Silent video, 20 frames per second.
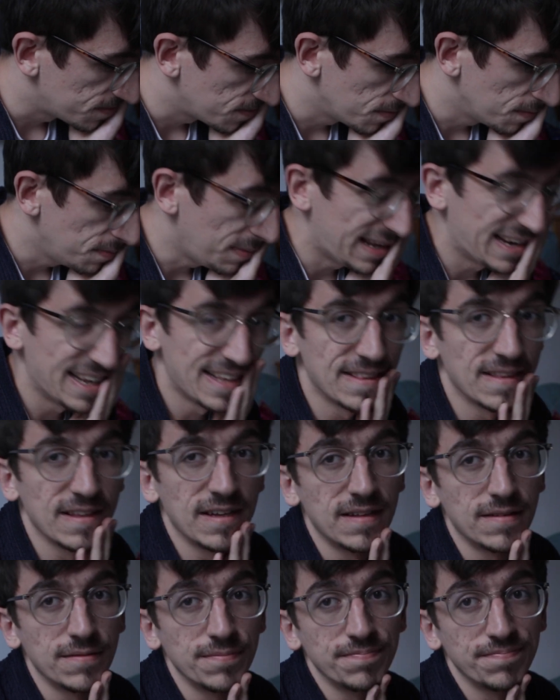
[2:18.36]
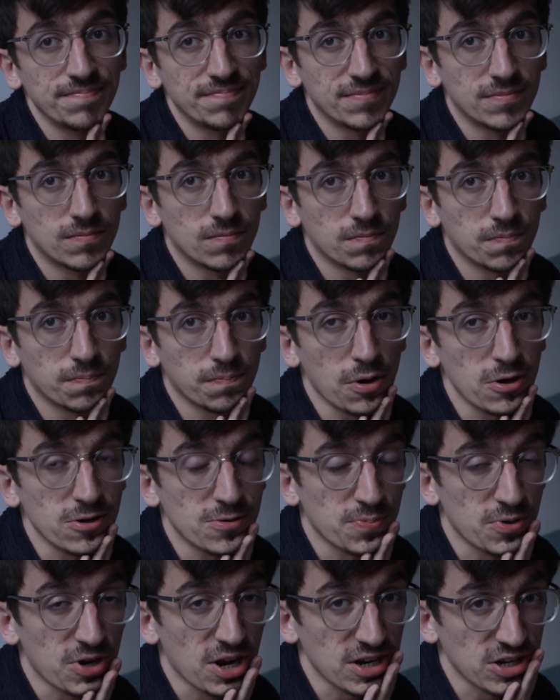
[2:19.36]
meaning that
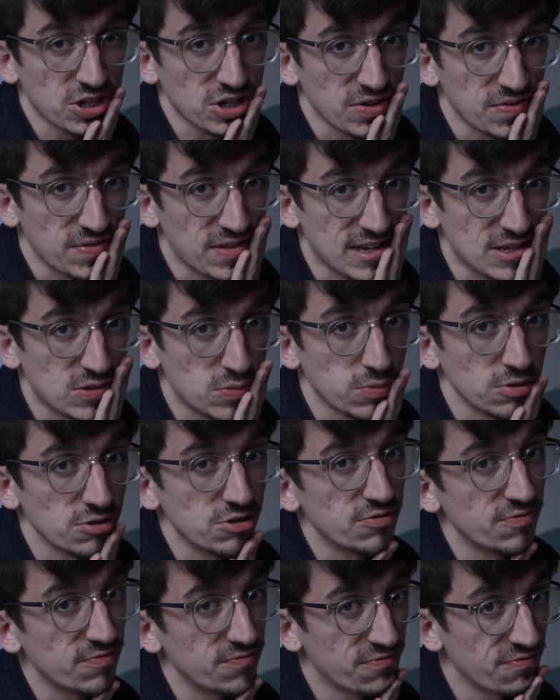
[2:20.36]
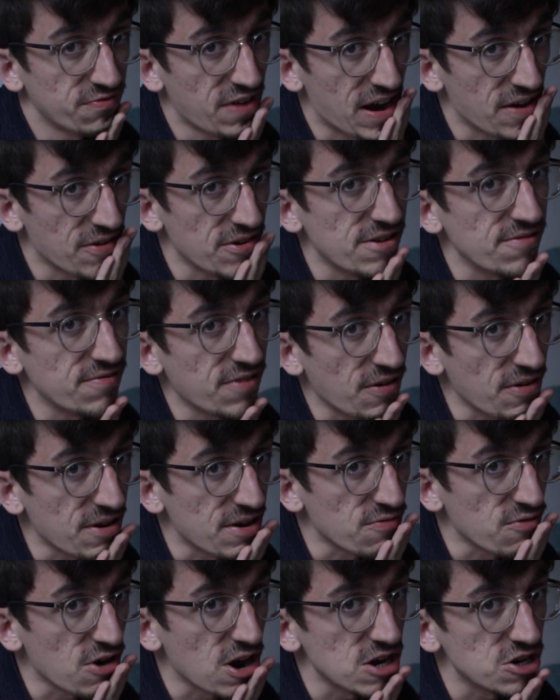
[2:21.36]
post-production of this was very, very
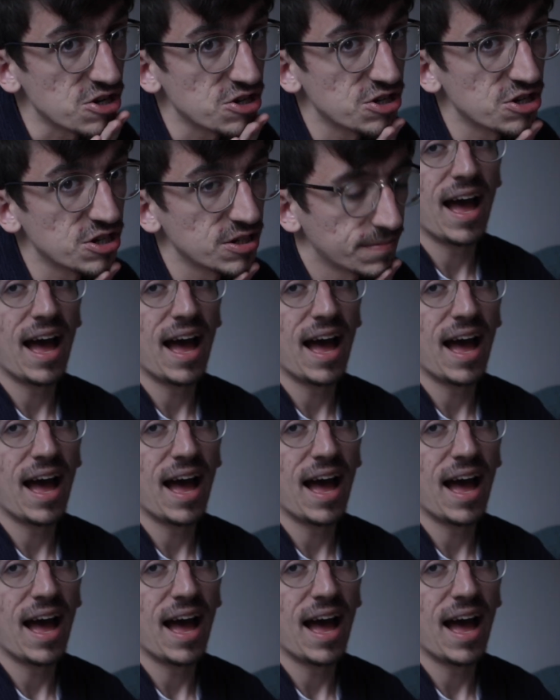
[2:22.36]
rushed.